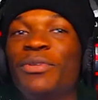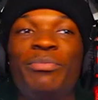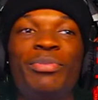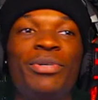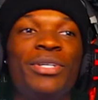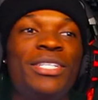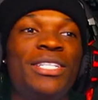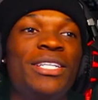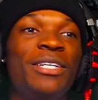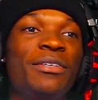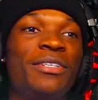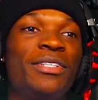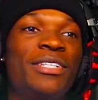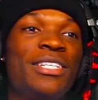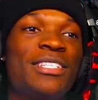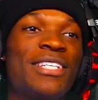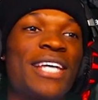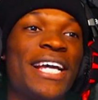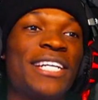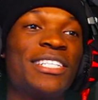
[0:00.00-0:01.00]
put lyrics.
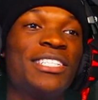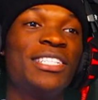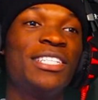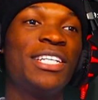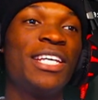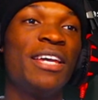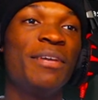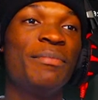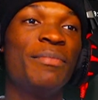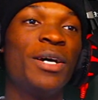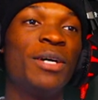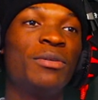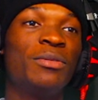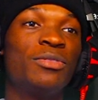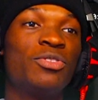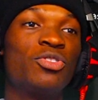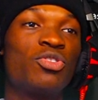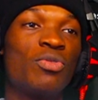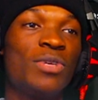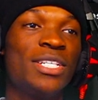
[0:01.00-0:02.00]
This actually came out
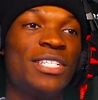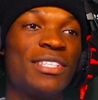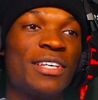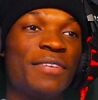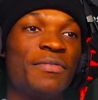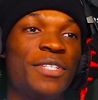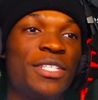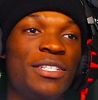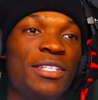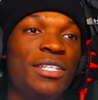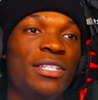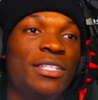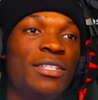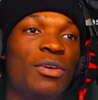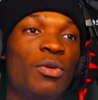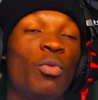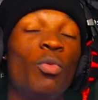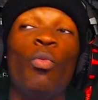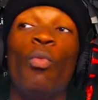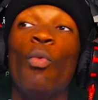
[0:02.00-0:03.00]
2017.
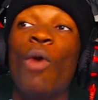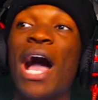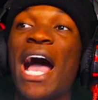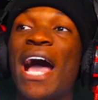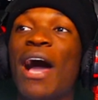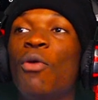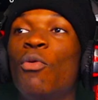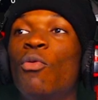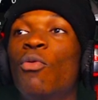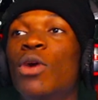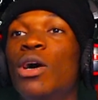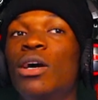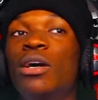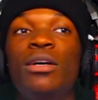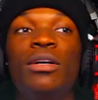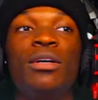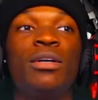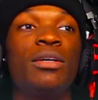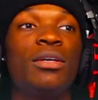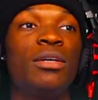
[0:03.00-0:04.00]
Wow,
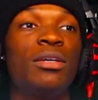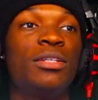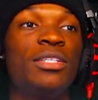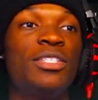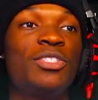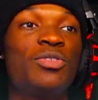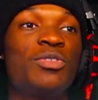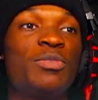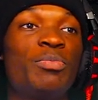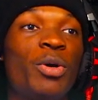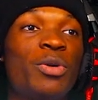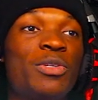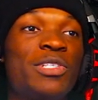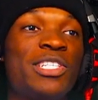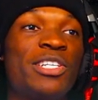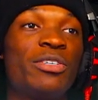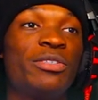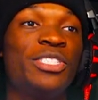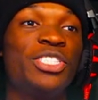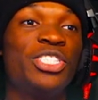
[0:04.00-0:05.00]
this was posted
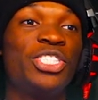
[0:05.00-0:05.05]
on this